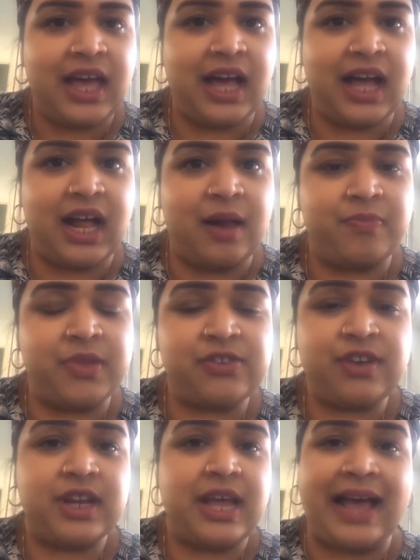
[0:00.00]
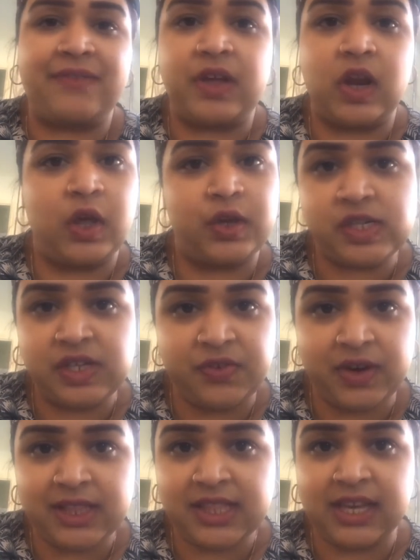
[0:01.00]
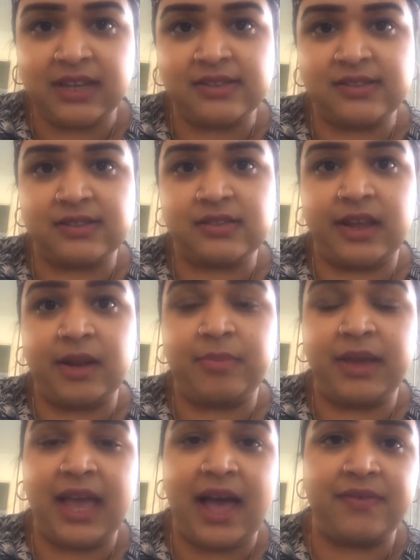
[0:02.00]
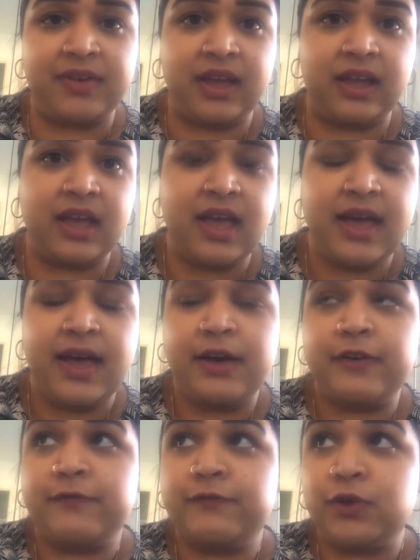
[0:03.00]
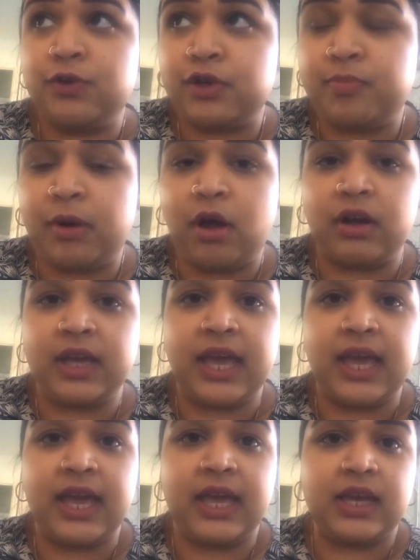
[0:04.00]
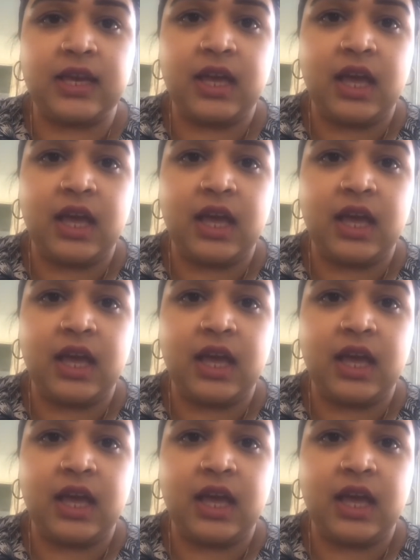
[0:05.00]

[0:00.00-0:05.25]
It's going to have a load of different things. It's going to be having food blogging,